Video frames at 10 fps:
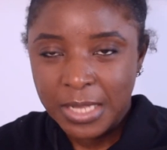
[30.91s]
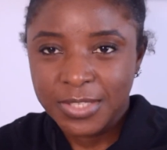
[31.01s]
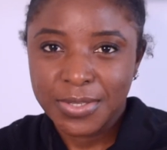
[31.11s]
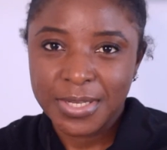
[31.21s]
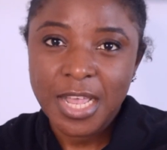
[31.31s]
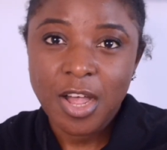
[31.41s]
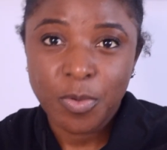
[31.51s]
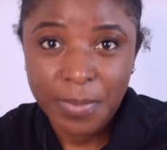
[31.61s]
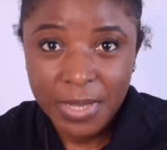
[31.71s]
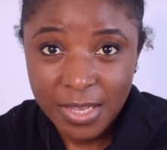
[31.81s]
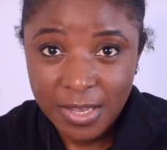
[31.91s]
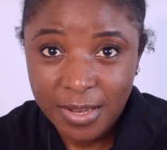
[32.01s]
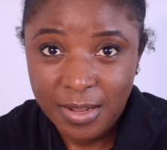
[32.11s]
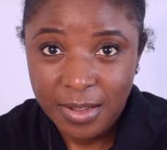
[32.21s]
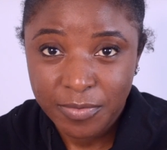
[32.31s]
So today I'll be
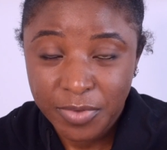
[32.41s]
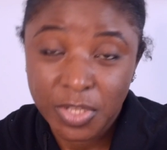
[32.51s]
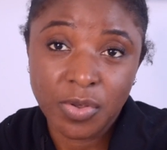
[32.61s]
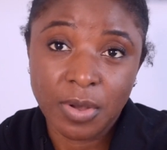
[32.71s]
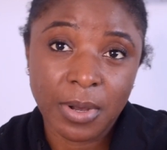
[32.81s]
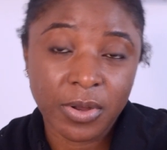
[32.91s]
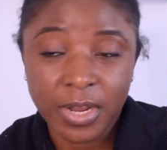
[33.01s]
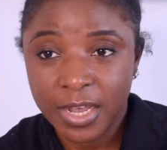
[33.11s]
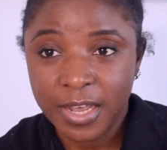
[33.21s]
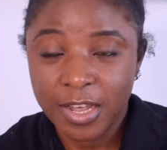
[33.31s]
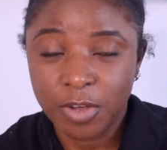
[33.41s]
making a video about hair.